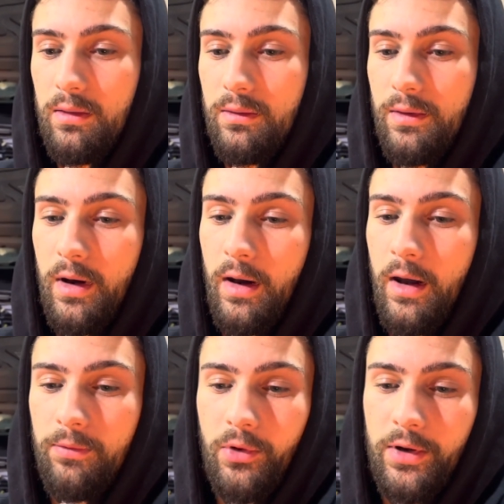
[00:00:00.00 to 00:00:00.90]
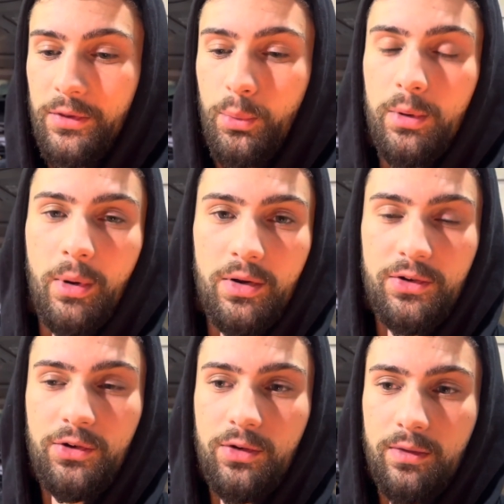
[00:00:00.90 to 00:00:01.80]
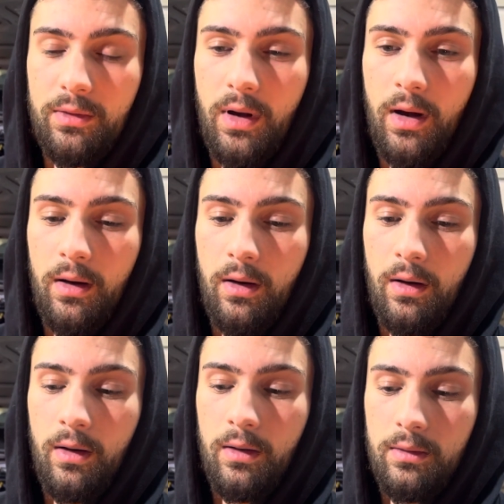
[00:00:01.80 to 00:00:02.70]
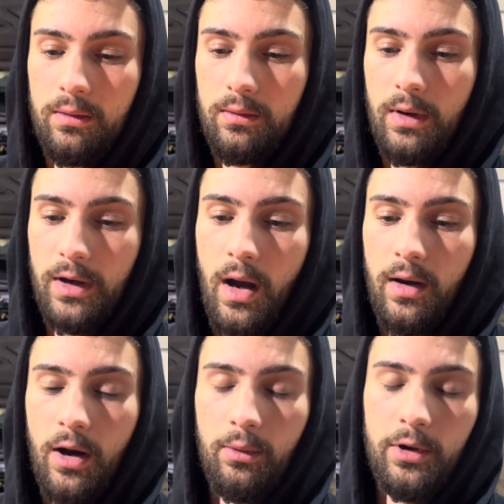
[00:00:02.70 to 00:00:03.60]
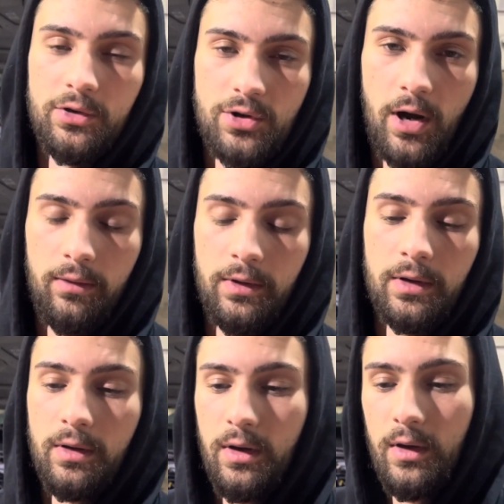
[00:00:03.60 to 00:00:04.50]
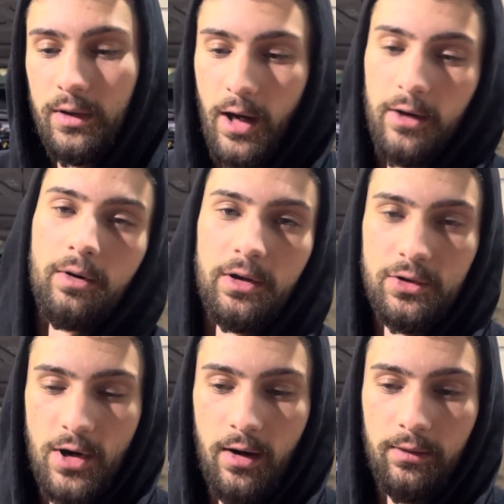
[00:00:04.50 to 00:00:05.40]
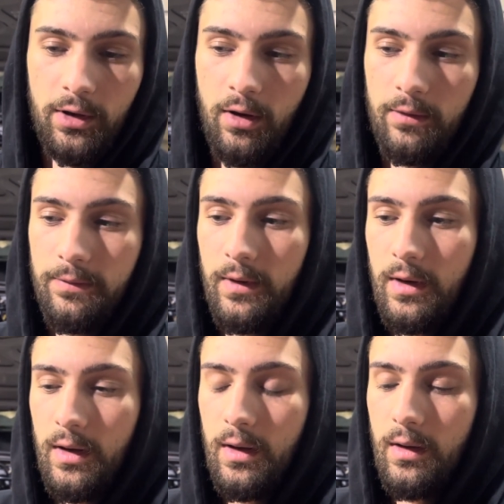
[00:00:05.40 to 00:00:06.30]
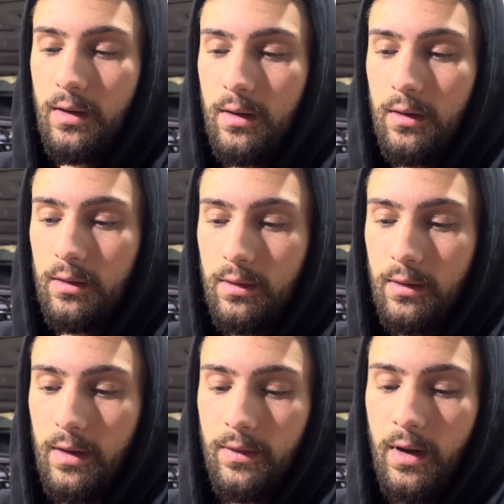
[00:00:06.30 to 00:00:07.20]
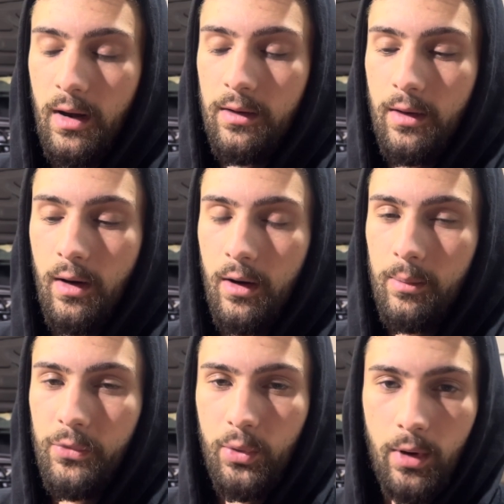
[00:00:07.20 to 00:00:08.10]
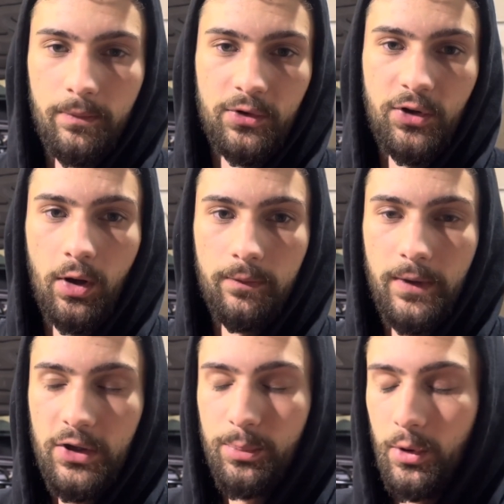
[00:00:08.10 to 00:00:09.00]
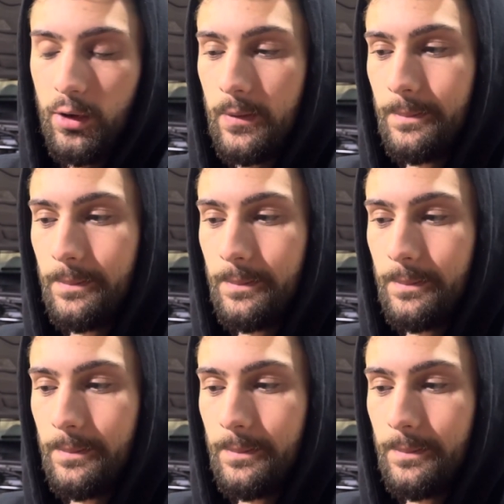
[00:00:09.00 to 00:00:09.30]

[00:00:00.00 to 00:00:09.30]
that I had for like 3 months that I got not running and driving. Got it running and driving enough. And then threw it up for sale on Facebook.